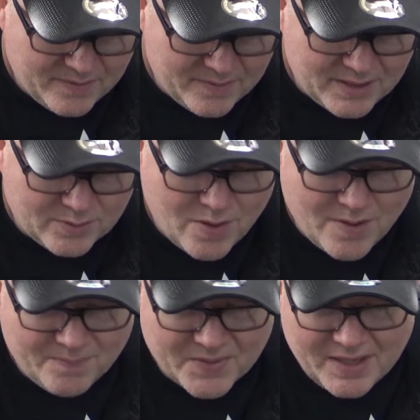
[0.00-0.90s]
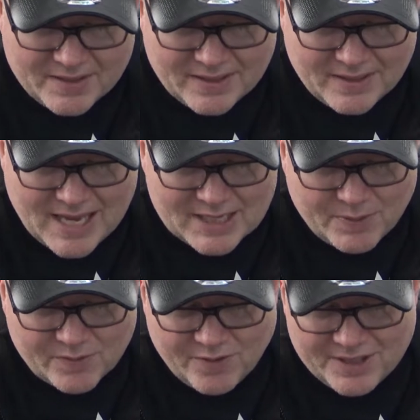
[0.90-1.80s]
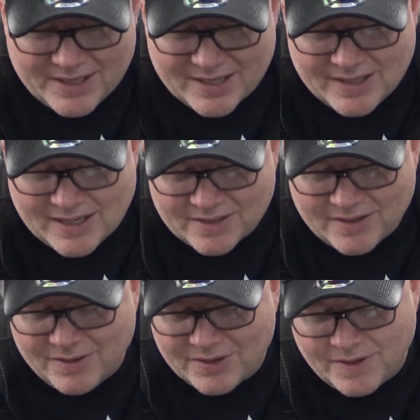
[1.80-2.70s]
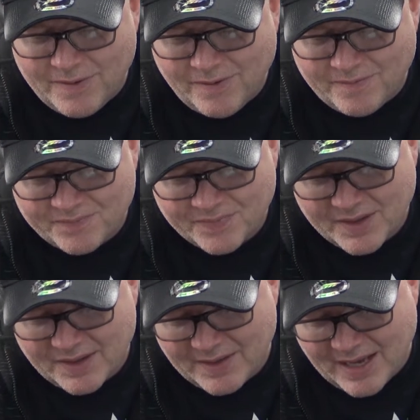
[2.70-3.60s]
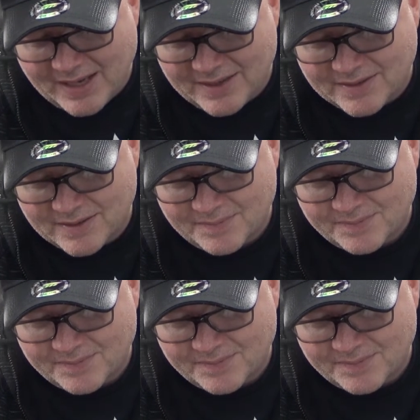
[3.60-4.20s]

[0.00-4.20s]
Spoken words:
This one is an Xbox 360 exclusive, and it's